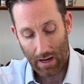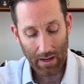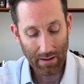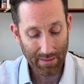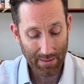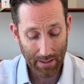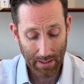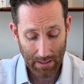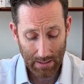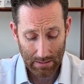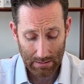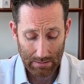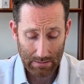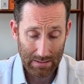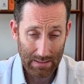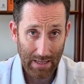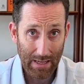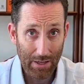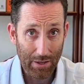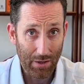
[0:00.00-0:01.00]
I think
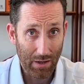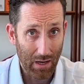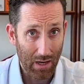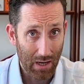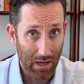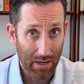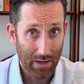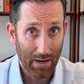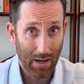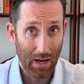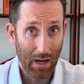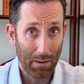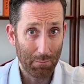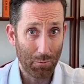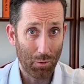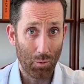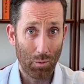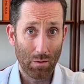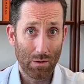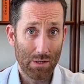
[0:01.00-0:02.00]
later on,
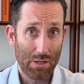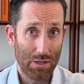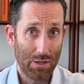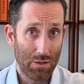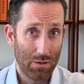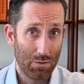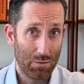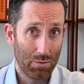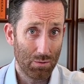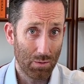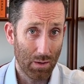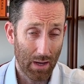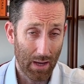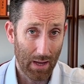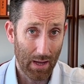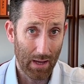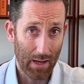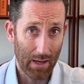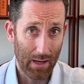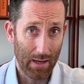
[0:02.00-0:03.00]
I'm going to do
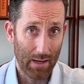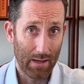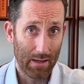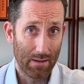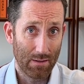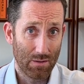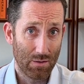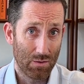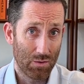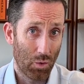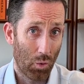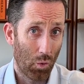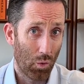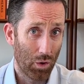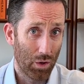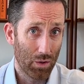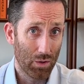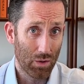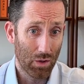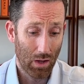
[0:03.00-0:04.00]
a
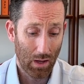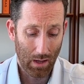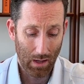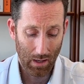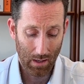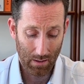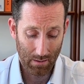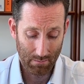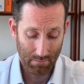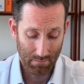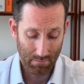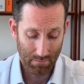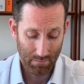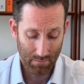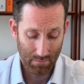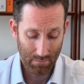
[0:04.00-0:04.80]
tutorial on